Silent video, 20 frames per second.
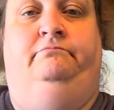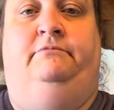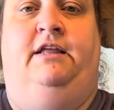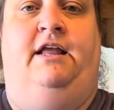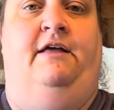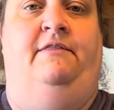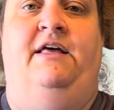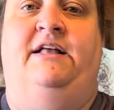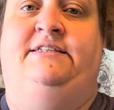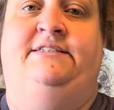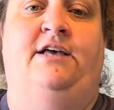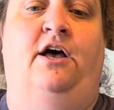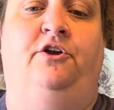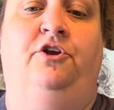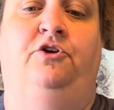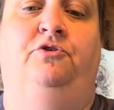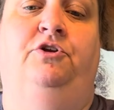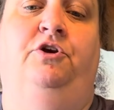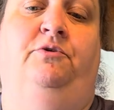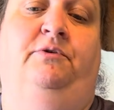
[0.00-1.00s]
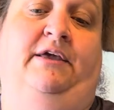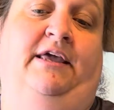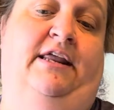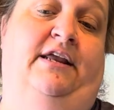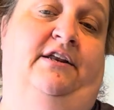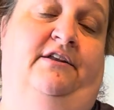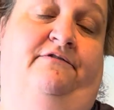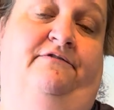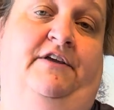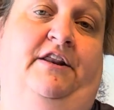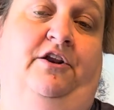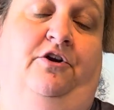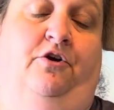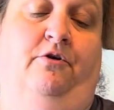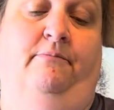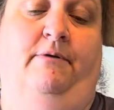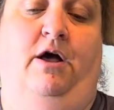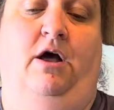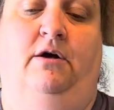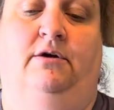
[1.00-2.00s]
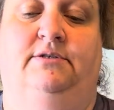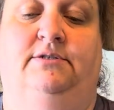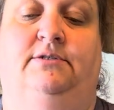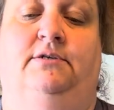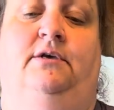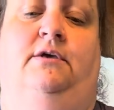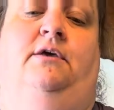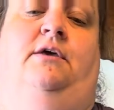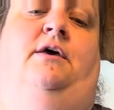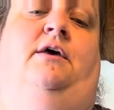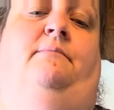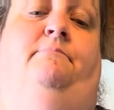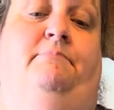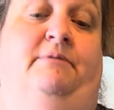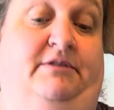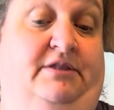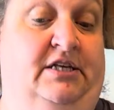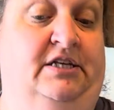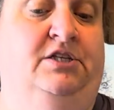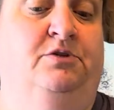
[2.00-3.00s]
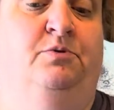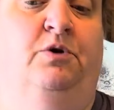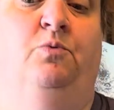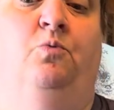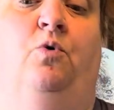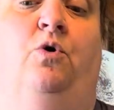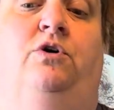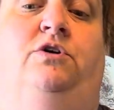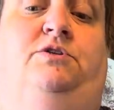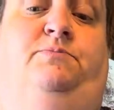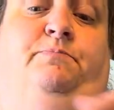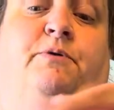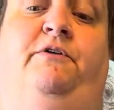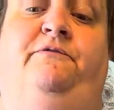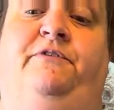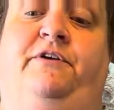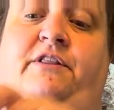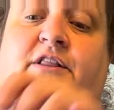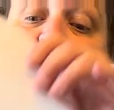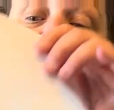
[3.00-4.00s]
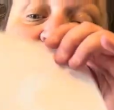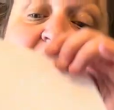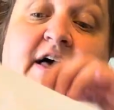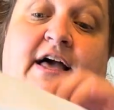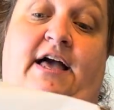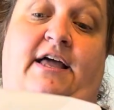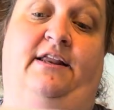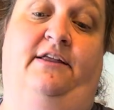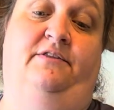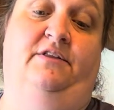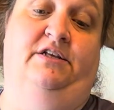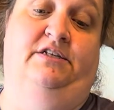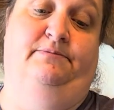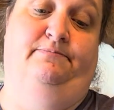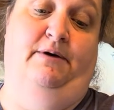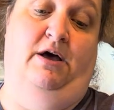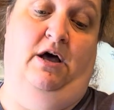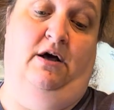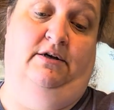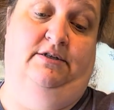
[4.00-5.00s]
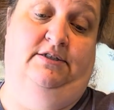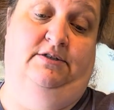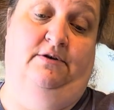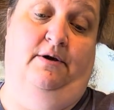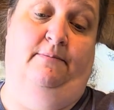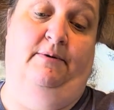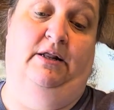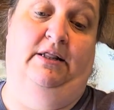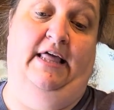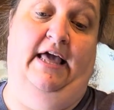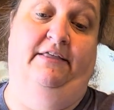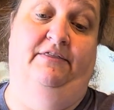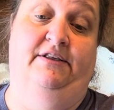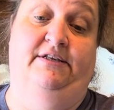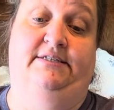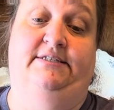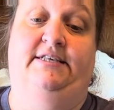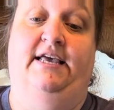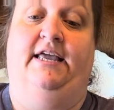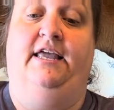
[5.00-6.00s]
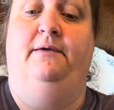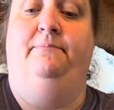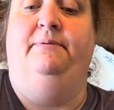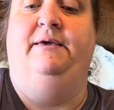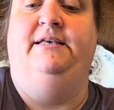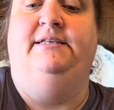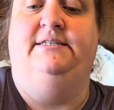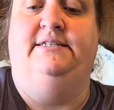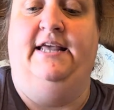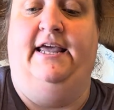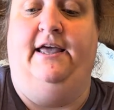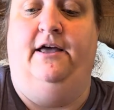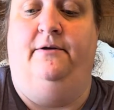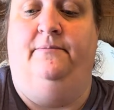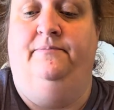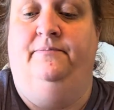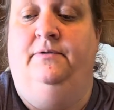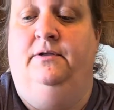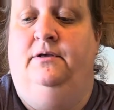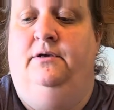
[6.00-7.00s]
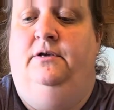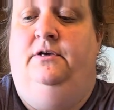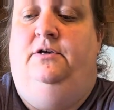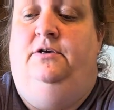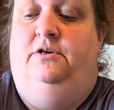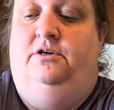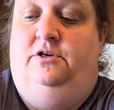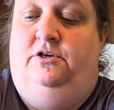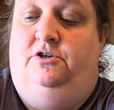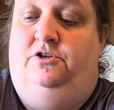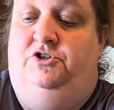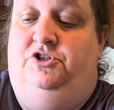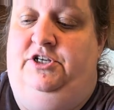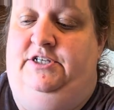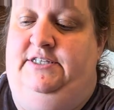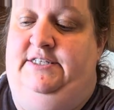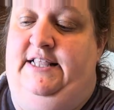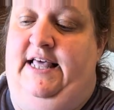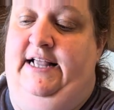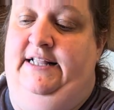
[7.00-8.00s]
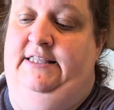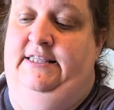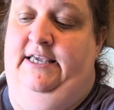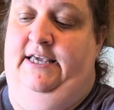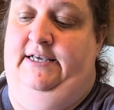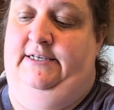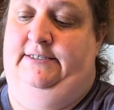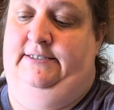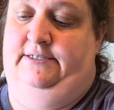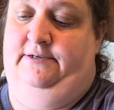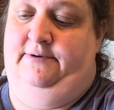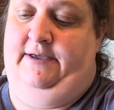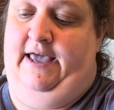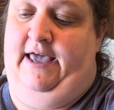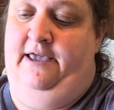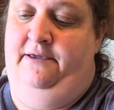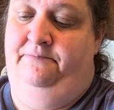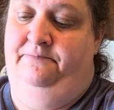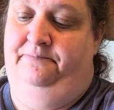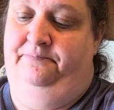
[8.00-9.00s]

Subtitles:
And that's all you do to get it to fit in your box. But this one works perfectly fine in this box. So I'm going to lay this second piece down just like this, okay?